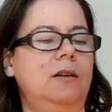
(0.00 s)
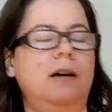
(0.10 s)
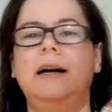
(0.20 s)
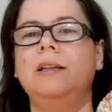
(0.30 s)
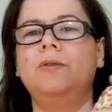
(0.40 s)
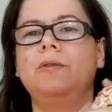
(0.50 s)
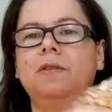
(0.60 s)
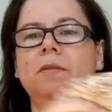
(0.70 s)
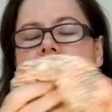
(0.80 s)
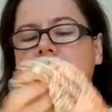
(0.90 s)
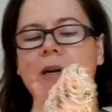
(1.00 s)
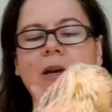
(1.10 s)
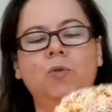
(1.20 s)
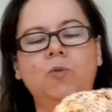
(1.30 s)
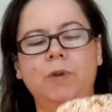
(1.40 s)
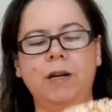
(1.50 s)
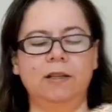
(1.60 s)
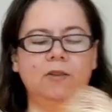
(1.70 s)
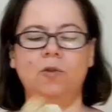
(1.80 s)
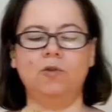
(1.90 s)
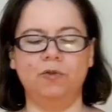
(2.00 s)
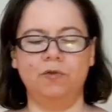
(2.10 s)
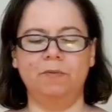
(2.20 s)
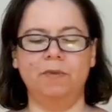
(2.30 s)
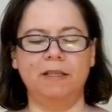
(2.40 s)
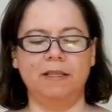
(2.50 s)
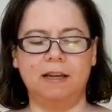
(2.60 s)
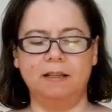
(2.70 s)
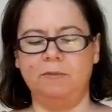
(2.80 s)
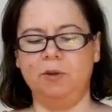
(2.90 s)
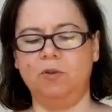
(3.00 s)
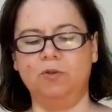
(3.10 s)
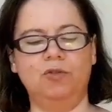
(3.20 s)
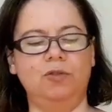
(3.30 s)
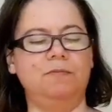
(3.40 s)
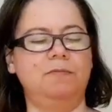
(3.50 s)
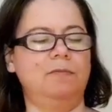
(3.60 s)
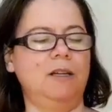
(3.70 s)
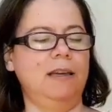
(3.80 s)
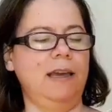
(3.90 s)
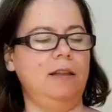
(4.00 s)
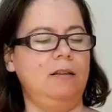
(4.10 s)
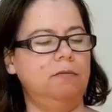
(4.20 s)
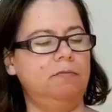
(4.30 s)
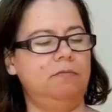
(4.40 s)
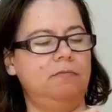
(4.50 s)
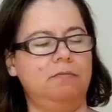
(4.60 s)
I don't, maybe I could wear it also from this side, because again,